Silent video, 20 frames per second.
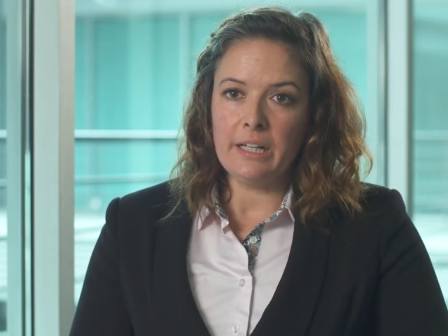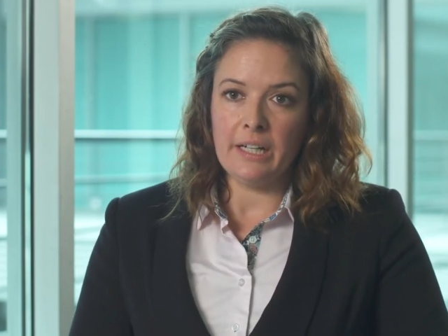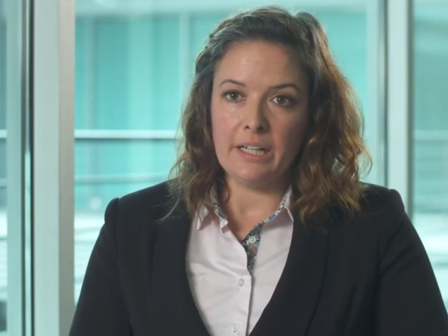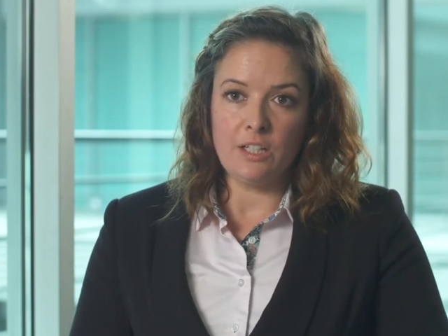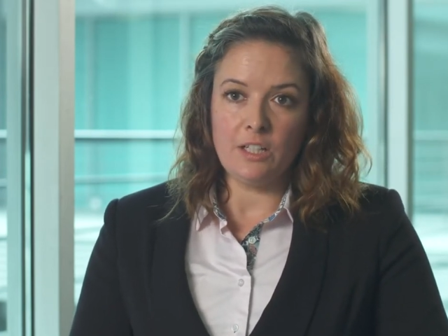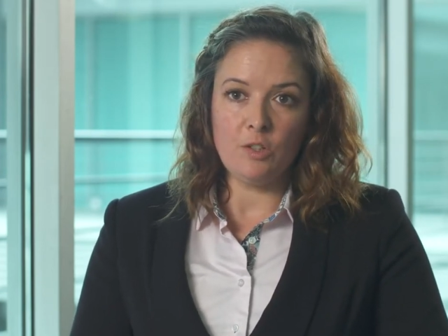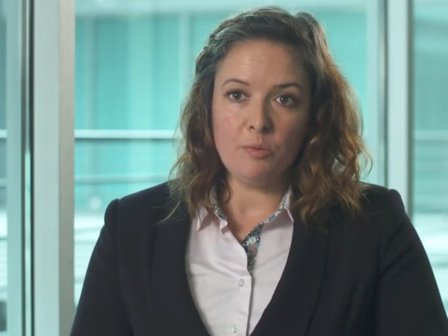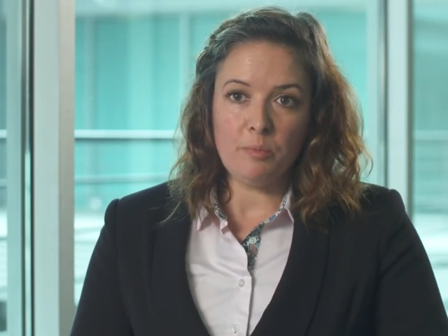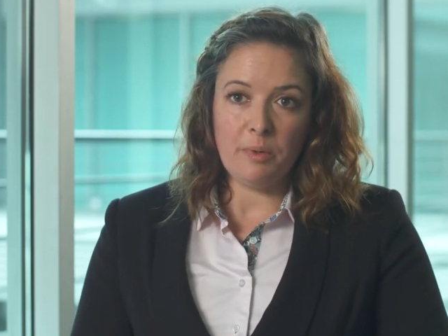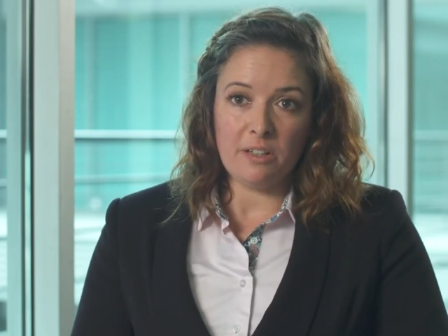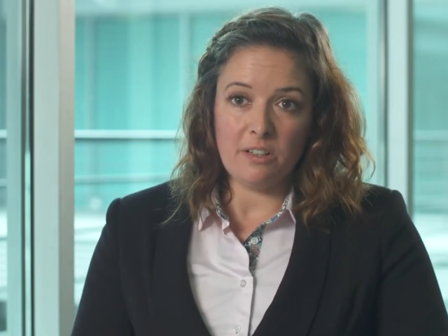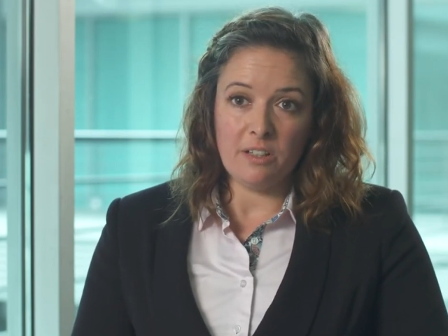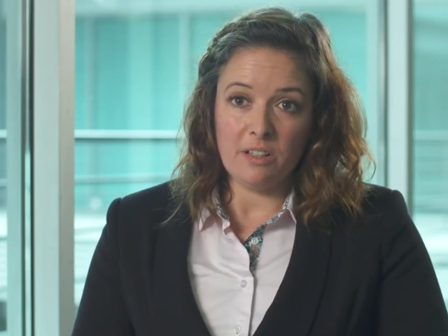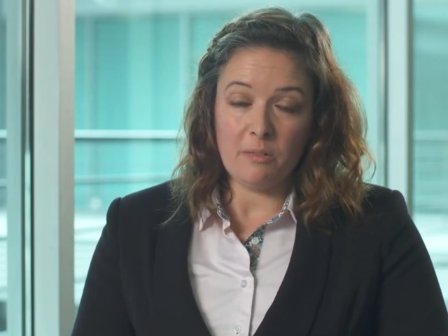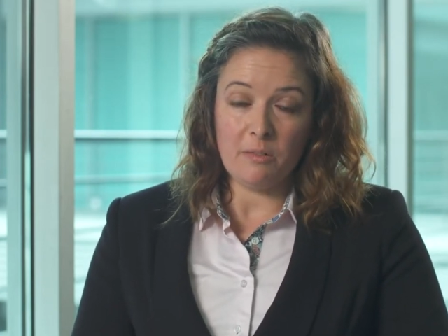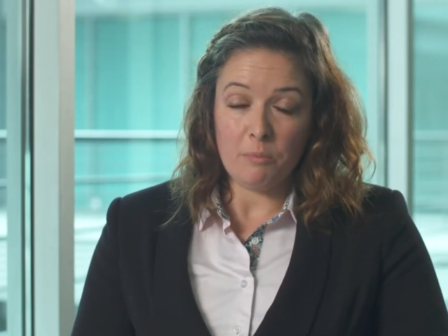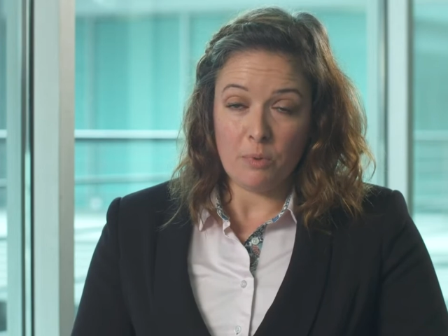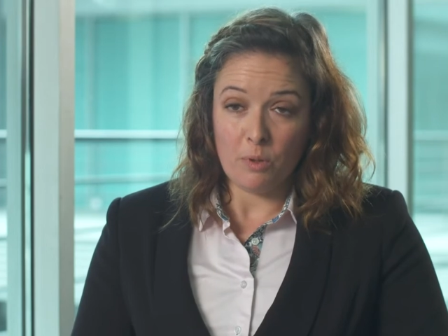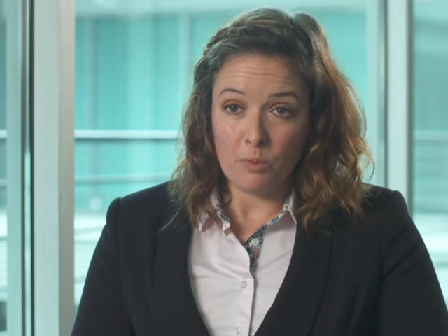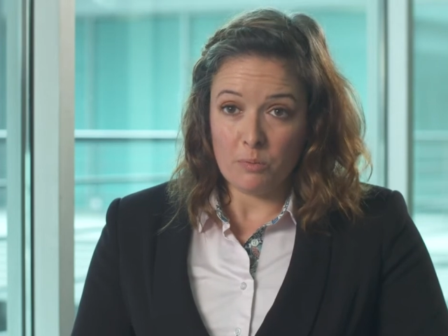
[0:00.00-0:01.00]
idiopathic
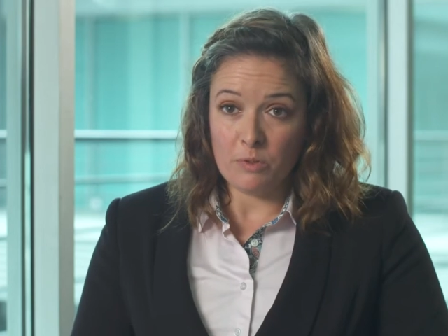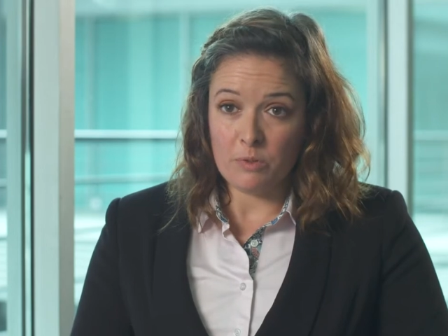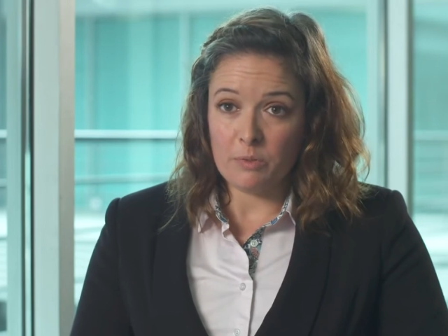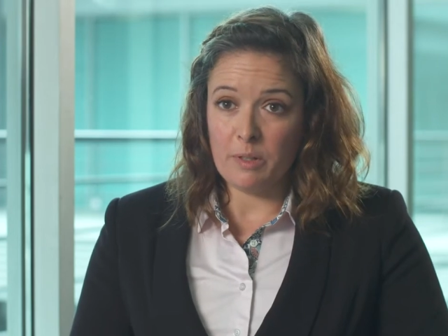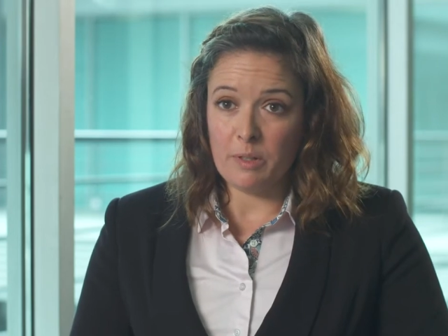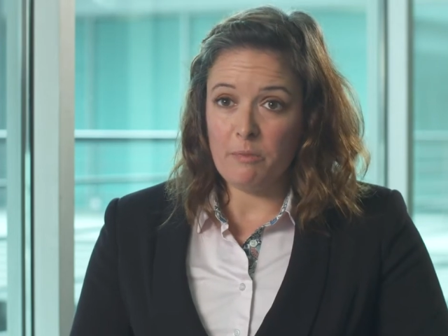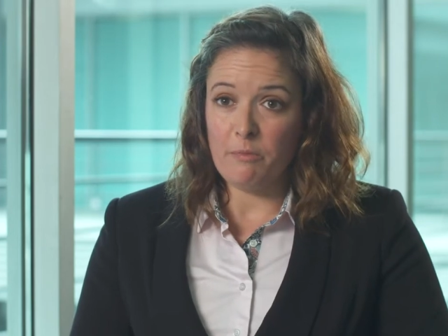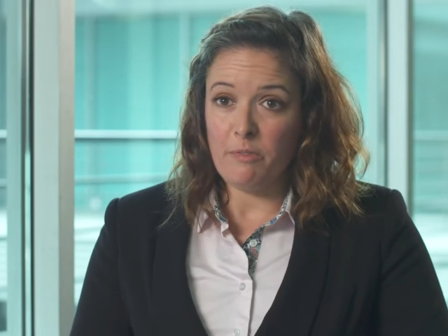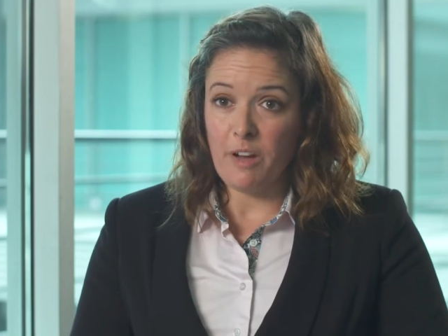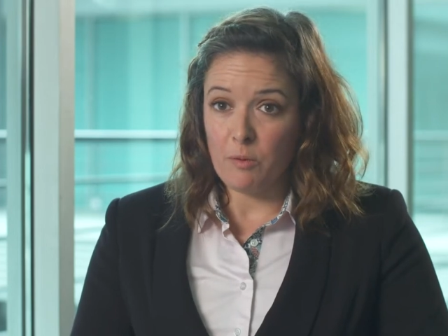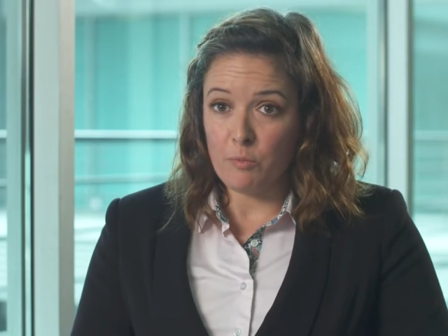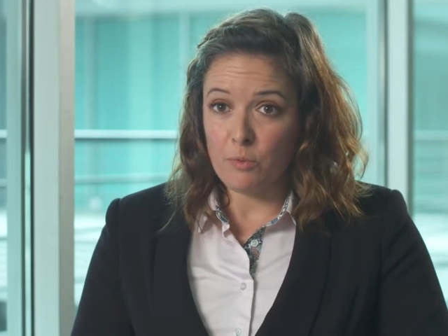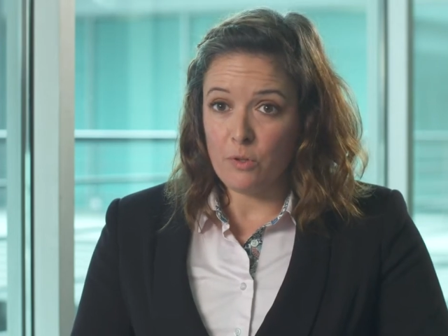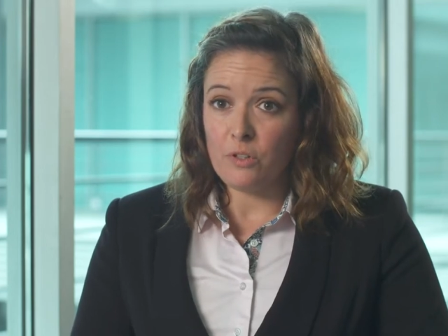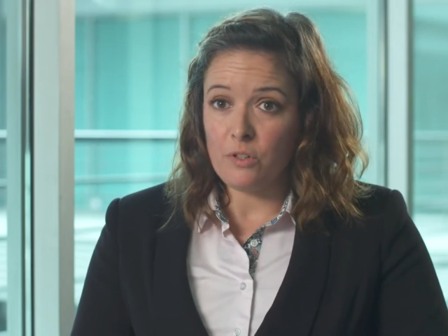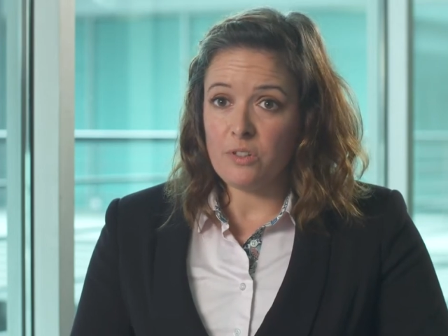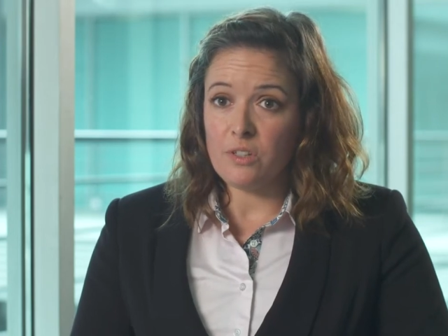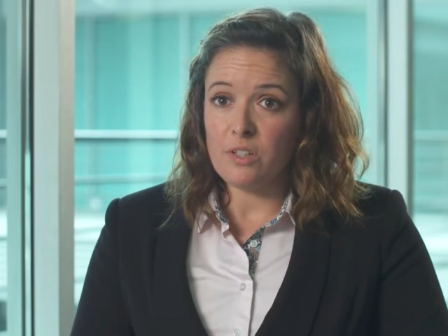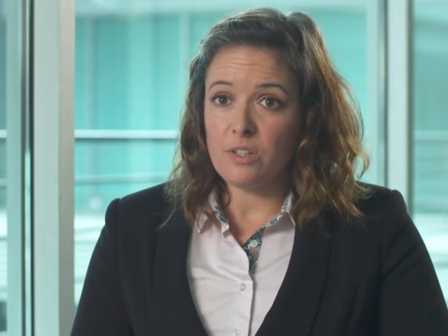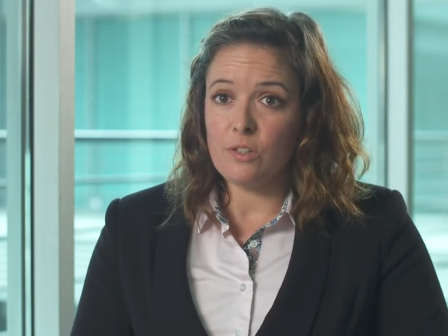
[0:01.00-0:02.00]
pulmonary
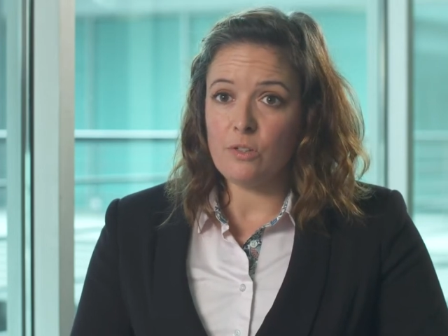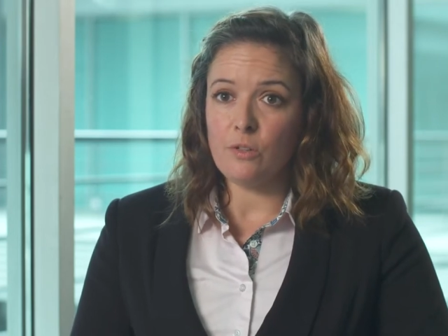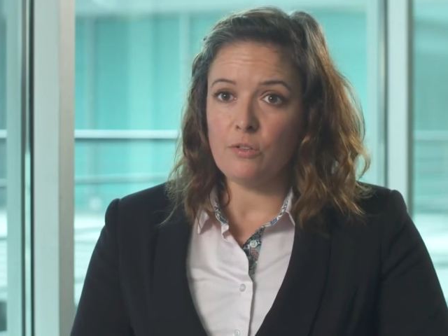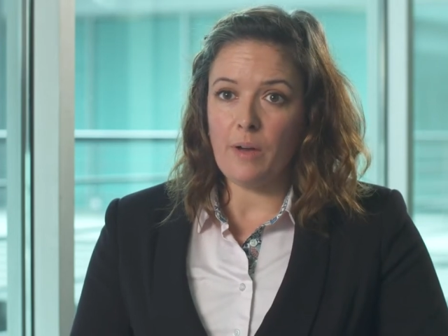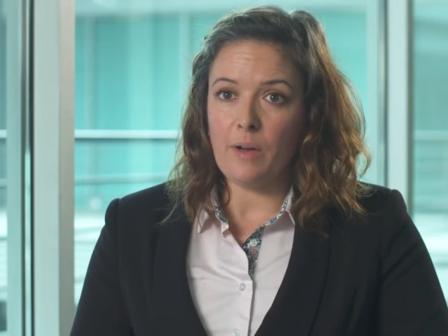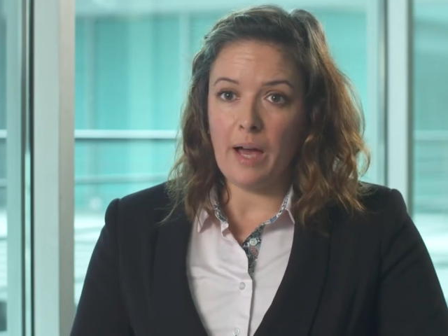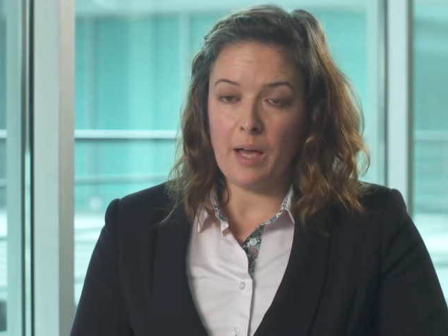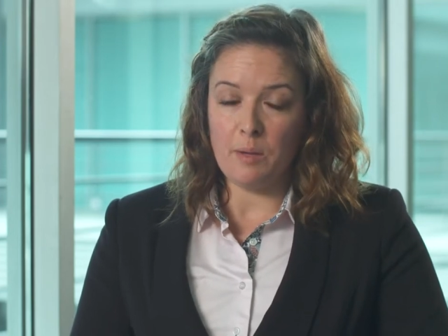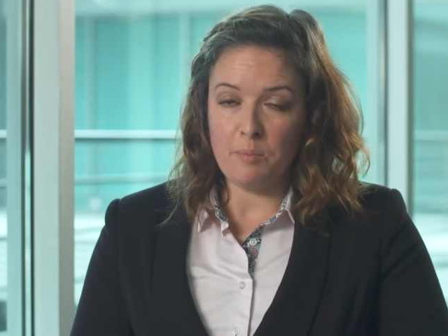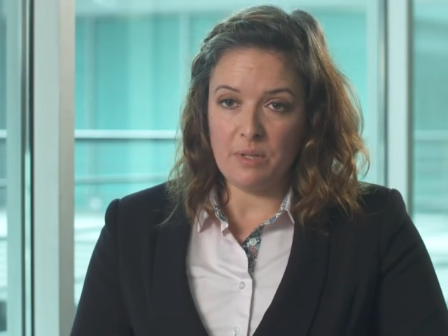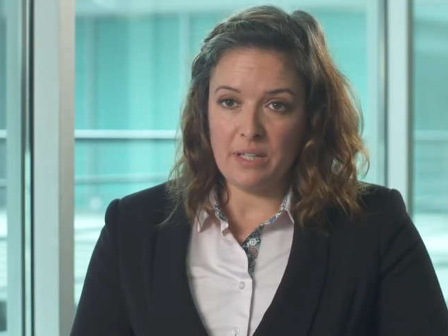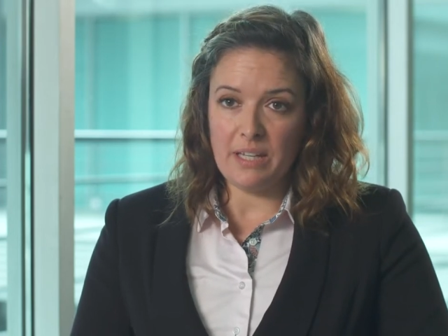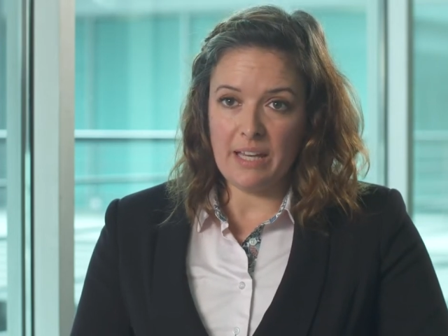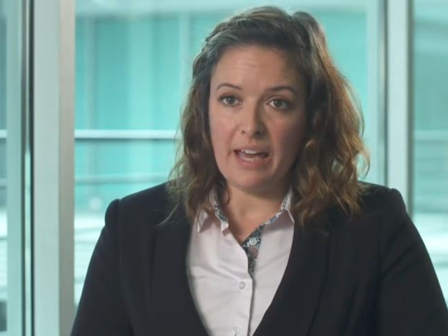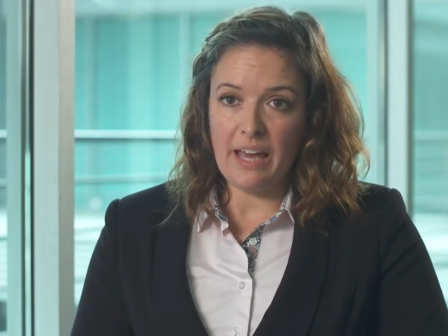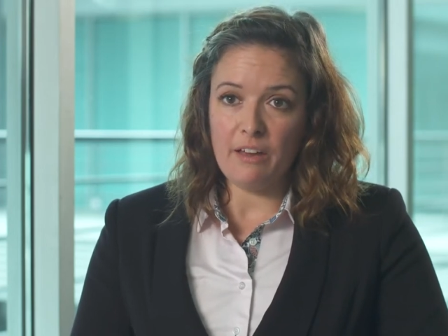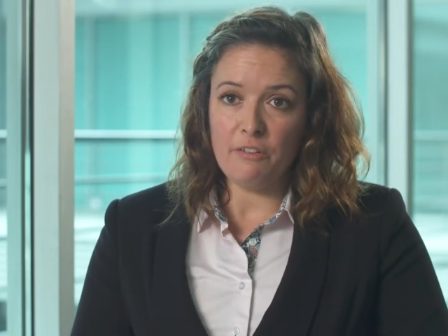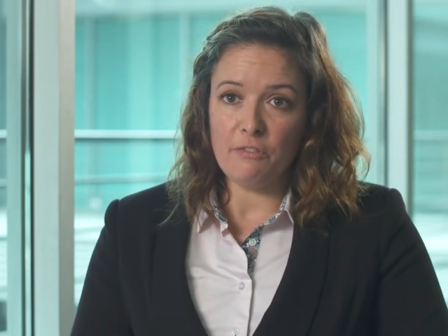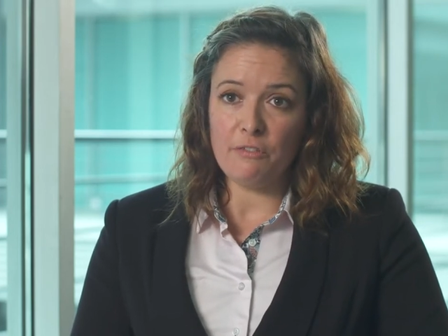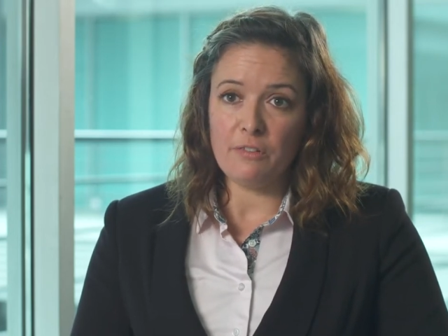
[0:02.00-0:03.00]
fibrosis, so
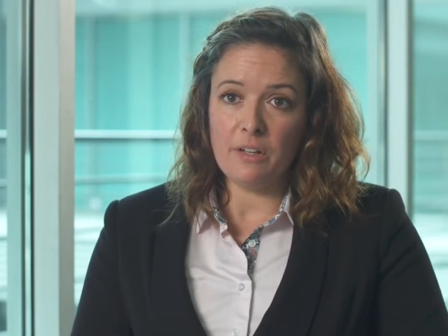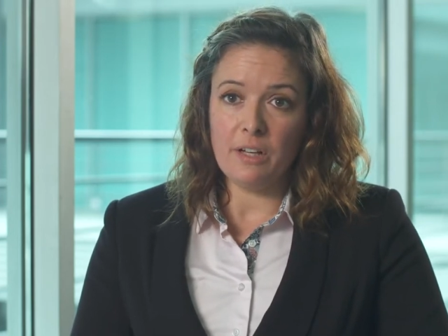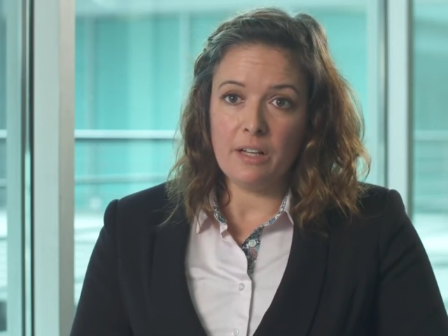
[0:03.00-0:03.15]
IPF,